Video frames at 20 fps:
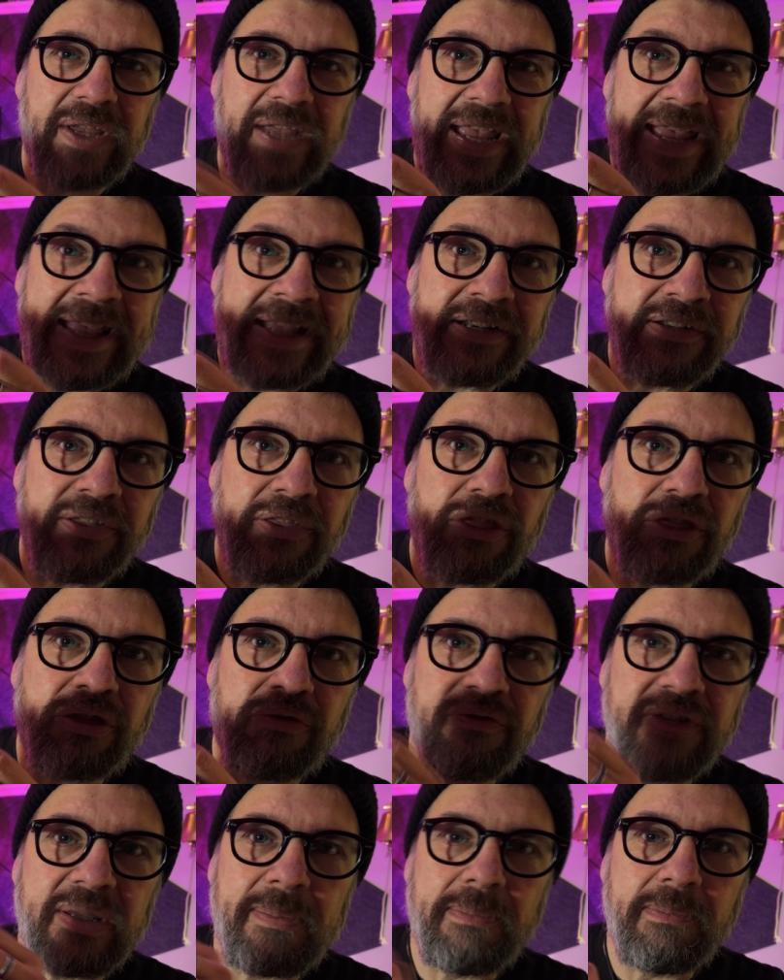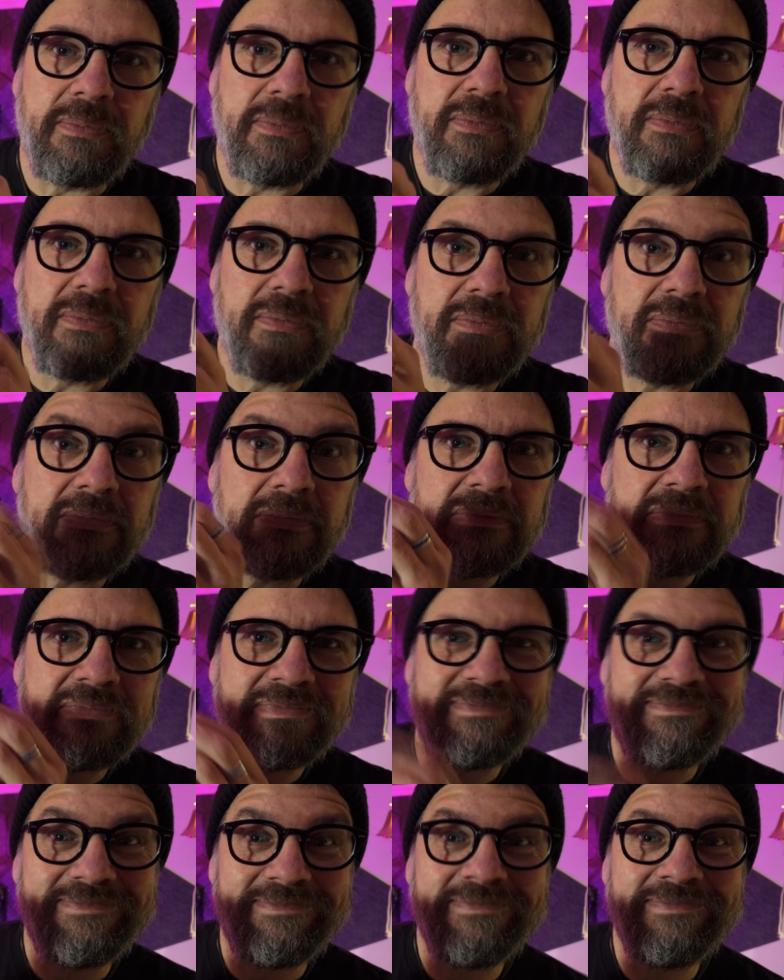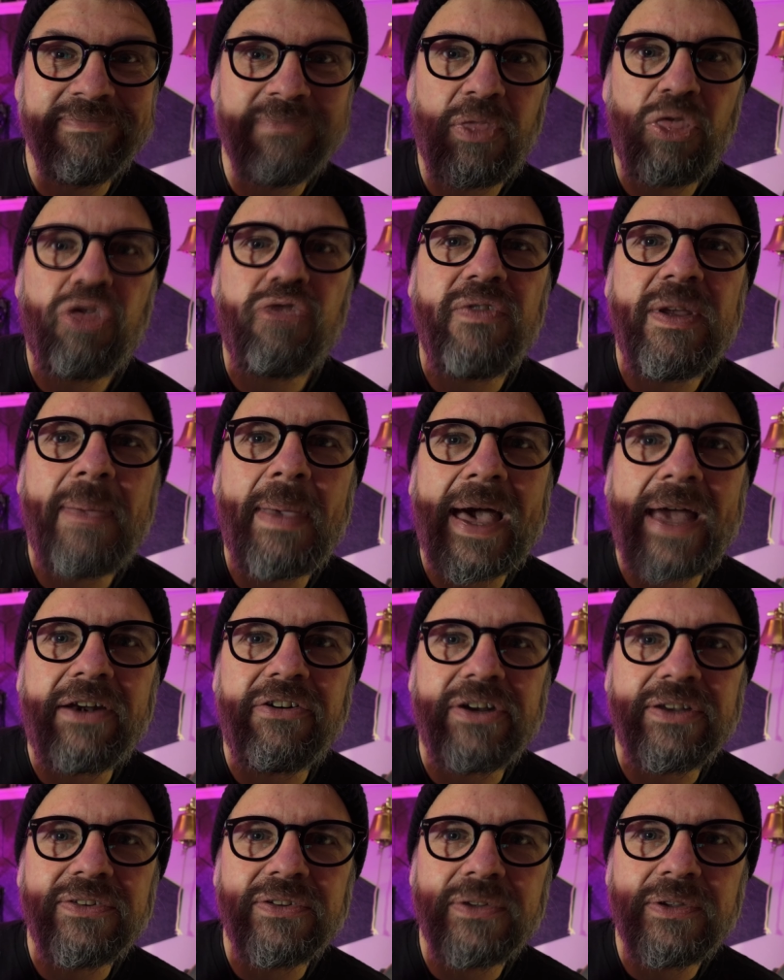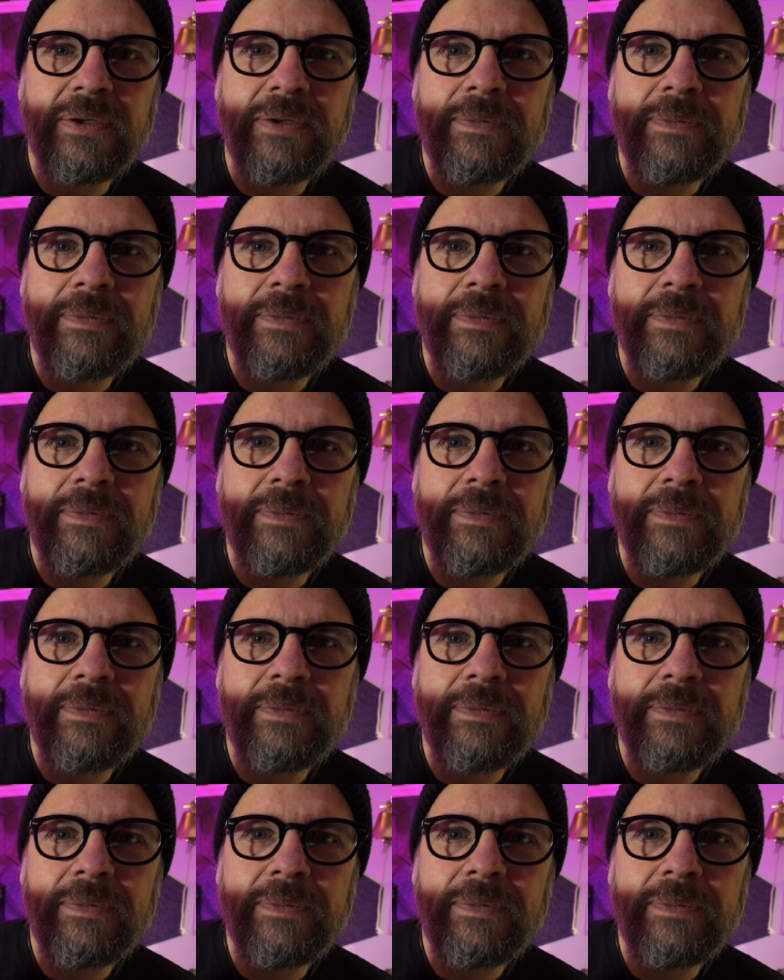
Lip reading: and 3 batteries.